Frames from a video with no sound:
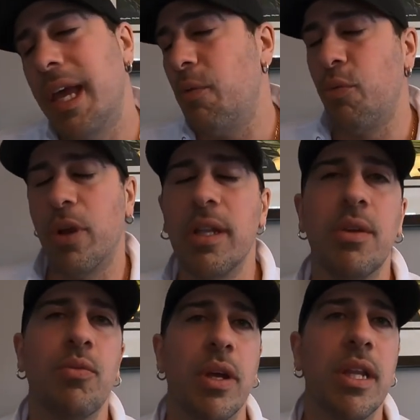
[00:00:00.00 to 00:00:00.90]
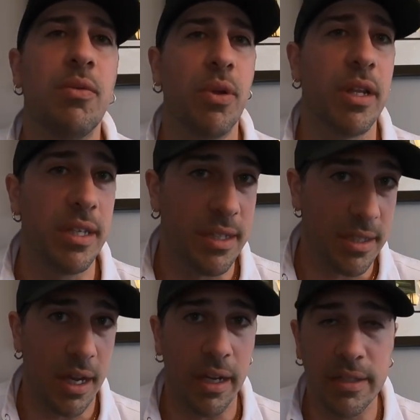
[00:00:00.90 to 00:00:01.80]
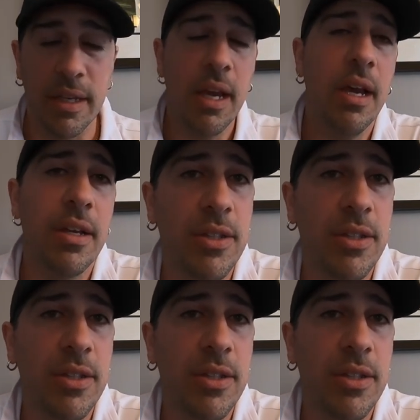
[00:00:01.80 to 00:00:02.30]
it really, really, really sucks.